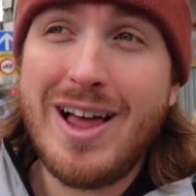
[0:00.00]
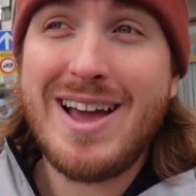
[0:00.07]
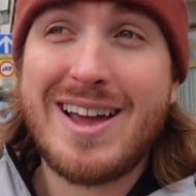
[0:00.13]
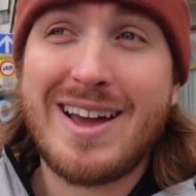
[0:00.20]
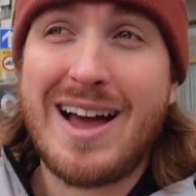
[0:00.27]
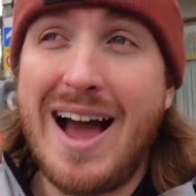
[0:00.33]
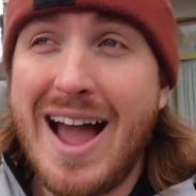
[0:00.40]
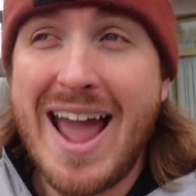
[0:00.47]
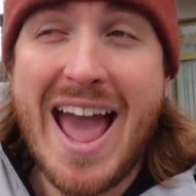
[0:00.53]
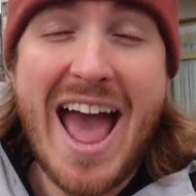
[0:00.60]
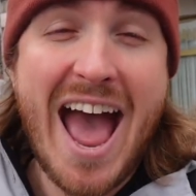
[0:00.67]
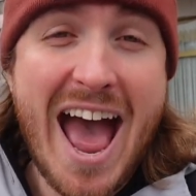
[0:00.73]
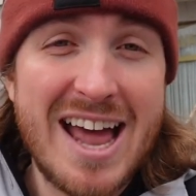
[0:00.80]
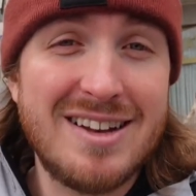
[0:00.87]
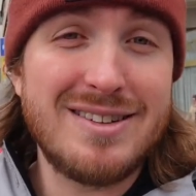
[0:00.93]
like I
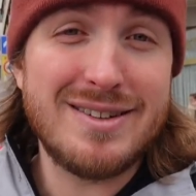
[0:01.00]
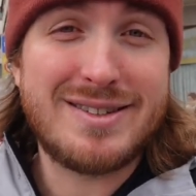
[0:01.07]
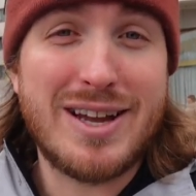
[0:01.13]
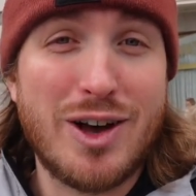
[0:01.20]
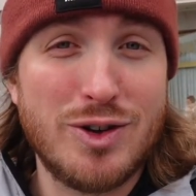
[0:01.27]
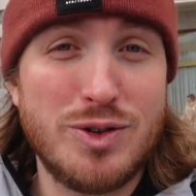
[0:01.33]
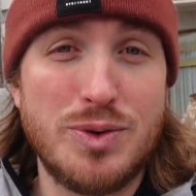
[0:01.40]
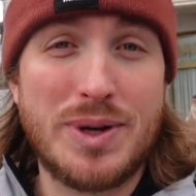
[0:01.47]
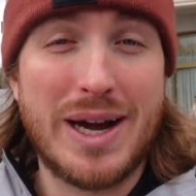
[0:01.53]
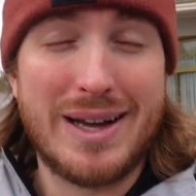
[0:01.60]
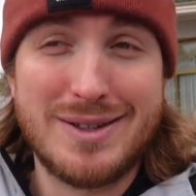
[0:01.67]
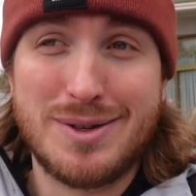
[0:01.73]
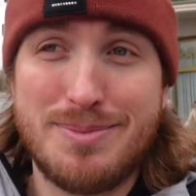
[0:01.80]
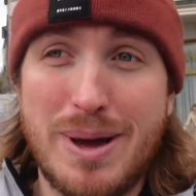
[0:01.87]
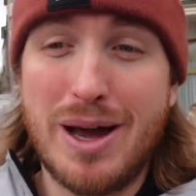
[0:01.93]
had to tell you
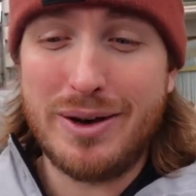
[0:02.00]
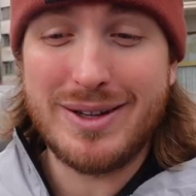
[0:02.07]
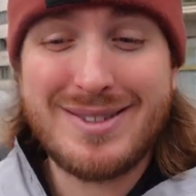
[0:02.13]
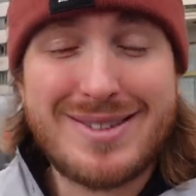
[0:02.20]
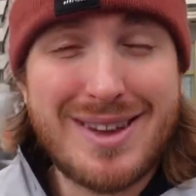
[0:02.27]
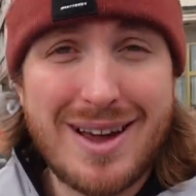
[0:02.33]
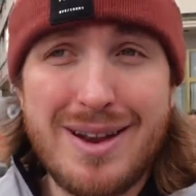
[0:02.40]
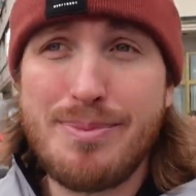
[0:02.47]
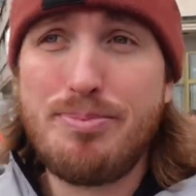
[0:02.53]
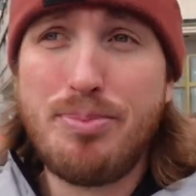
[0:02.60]
guys about. It's got a